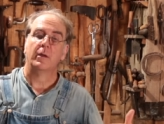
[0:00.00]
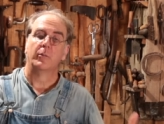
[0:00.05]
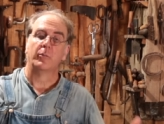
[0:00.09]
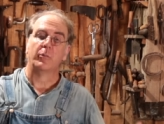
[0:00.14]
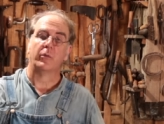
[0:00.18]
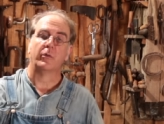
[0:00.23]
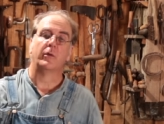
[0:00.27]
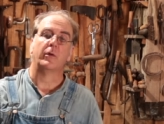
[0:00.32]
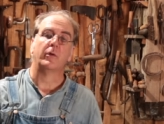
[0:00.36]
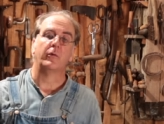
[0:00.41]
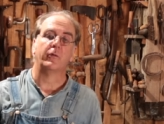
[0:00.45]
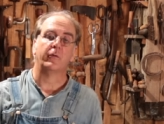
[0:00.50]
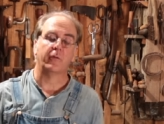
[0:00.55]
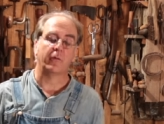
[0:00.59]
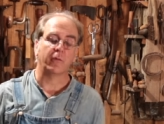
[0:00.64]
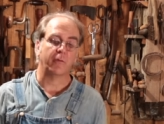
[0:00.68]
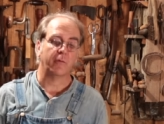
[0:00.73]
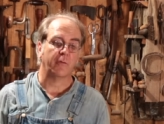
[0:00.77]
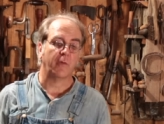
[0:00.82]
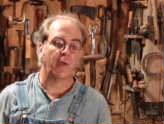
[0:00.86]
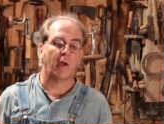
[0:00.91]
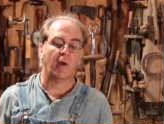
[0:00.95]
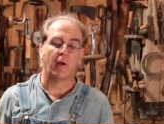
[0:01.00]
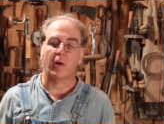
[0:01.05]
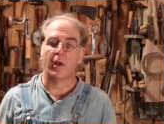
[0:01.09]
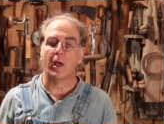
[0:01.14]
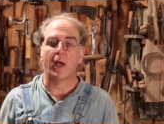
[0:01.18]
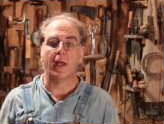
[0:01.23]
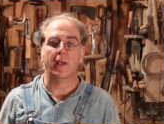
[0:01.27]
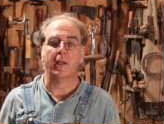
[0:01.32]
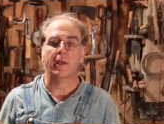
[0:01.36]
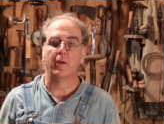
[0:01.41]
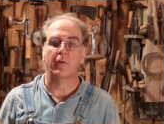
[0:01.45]
producers. They are
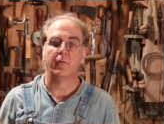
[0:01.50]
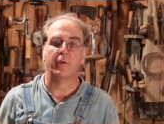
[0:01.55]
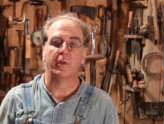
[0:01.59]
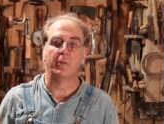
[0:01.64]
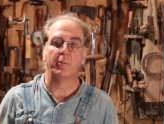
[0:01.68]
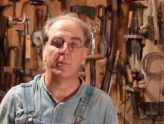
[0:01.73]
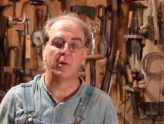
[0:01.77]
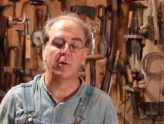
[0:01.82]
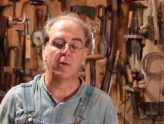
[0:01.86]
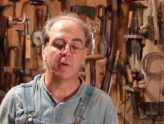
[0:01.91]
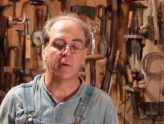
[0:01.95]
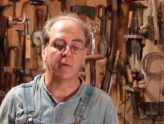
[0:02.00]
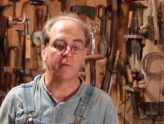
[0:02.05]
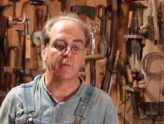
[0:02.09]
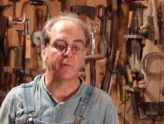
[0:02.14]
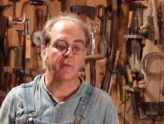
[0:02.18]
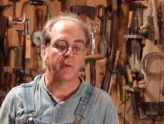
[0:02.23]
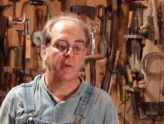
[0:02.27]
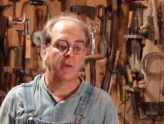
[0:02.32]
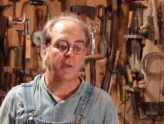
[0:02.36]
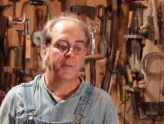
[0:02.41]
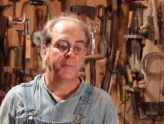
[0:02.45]
not heavy milkers.